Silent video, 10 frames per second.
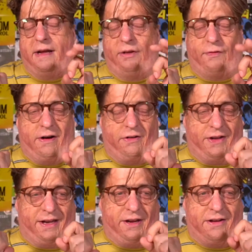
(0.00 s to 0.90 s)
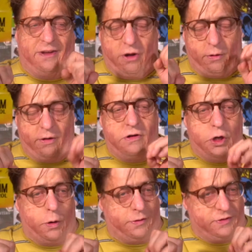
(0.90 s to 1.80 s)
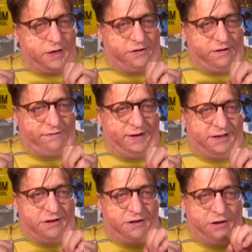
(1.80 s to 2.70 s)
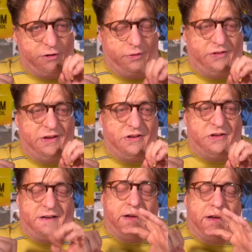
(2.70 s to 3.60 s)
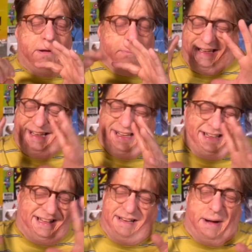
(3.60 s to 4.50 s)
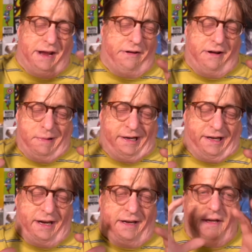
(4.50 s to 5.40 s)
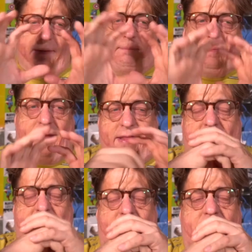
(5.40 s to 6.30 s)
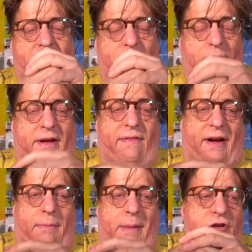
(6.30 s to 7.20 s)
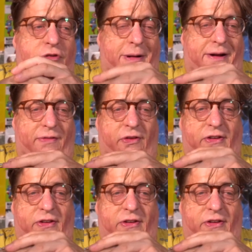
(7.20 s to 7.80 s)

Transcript: As far as you knew it was a special effect and you knew it was CG, but that minor nitpicking, that didn't really affect my enjoyment of the